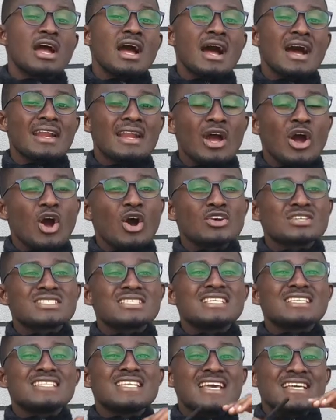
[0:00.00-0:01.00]
an
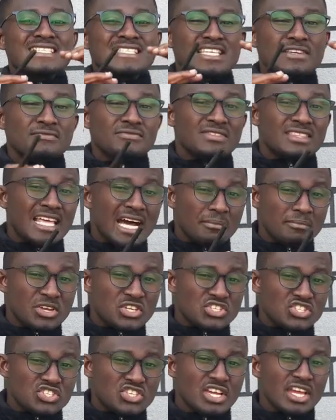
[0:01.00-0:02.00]
oxidative
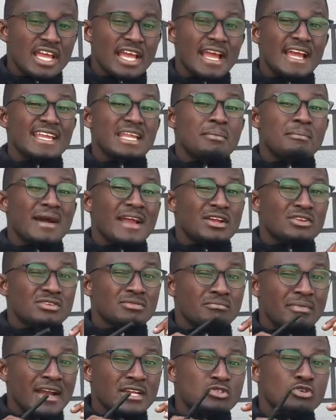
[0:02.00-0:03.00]
damage and a
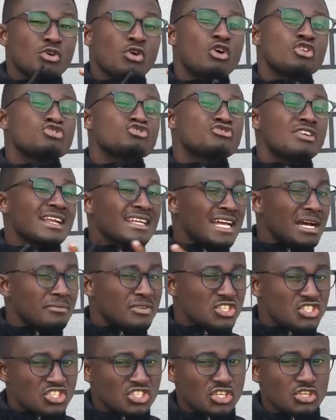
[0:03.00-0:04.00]
mitochondrial
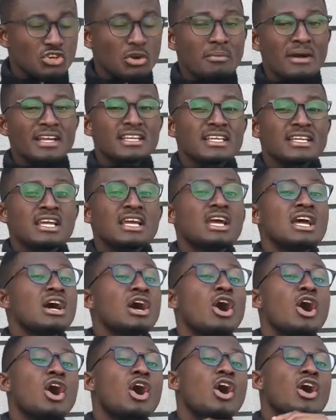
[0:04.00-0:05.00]
damage in your body.
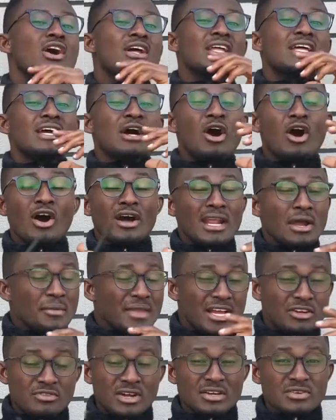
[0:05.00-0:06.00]
All that
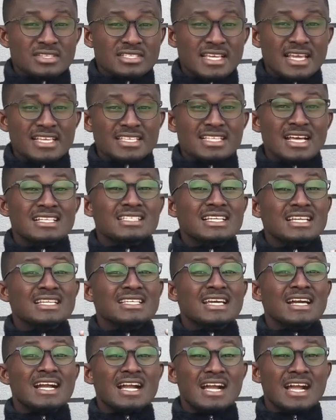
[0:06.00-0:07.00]
we are trying to say is that
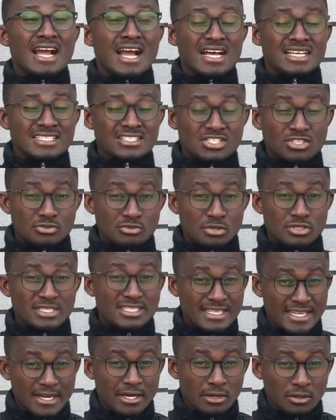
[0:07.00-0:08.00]
the cancerous
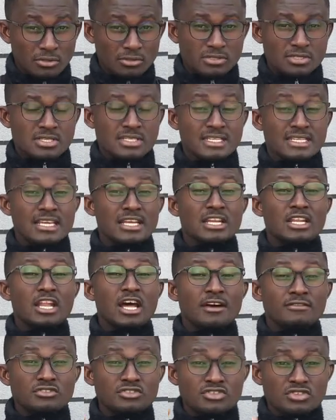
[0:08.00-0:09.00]
cells, they
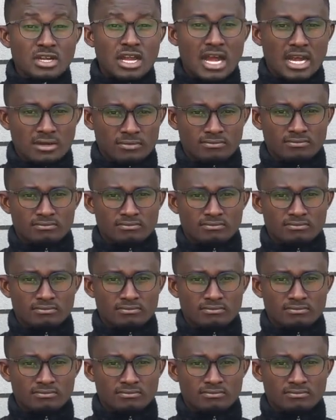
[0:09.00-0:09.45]
love sugar.